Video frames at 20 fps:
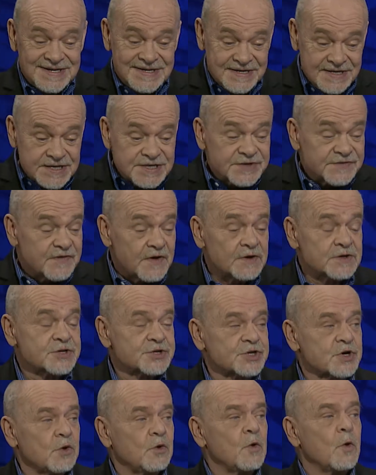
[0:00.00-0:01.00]

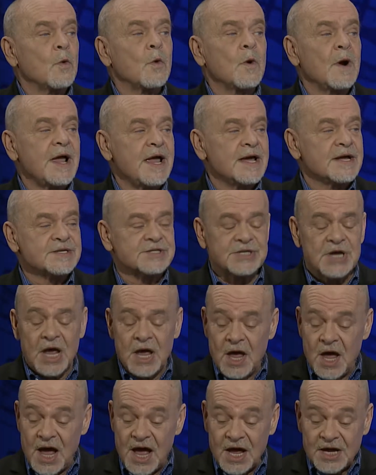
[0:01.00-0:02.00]
dysfunctional or has
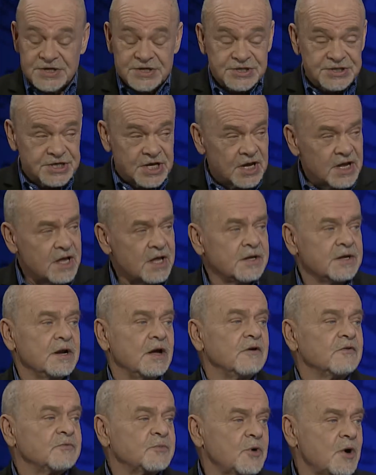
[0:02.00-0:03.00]
a ton
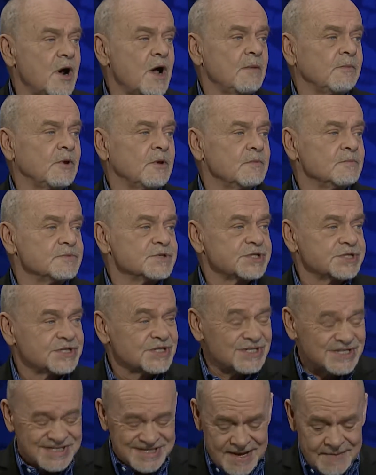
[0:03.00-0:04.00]
of problems
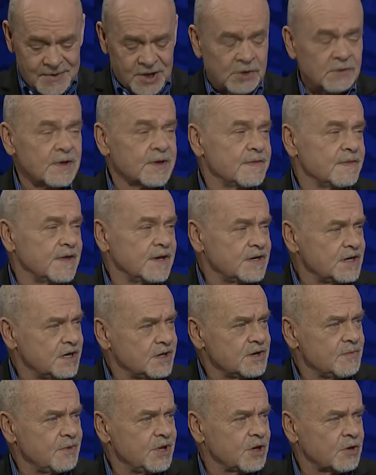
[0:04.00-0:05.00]
systemically that
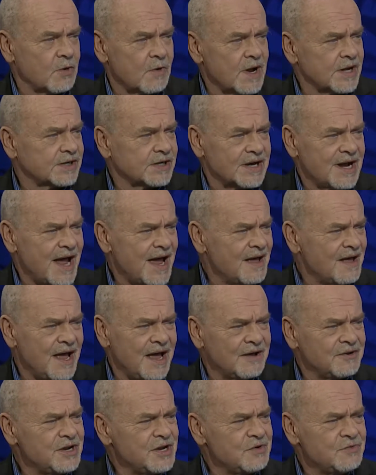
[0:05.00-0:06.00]
need to be corrected. How, right.
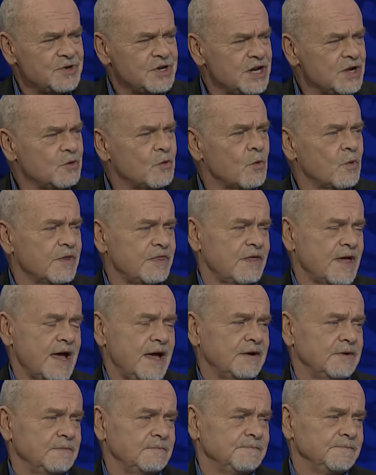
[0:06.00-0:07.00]
how do you deal with
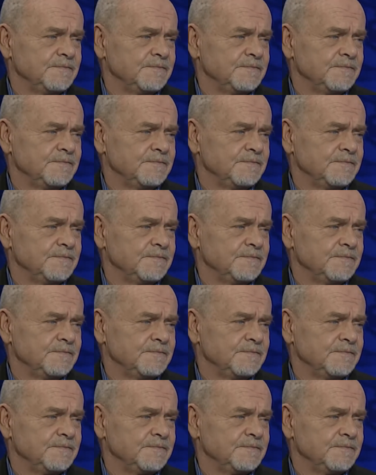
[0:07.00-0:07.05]
that?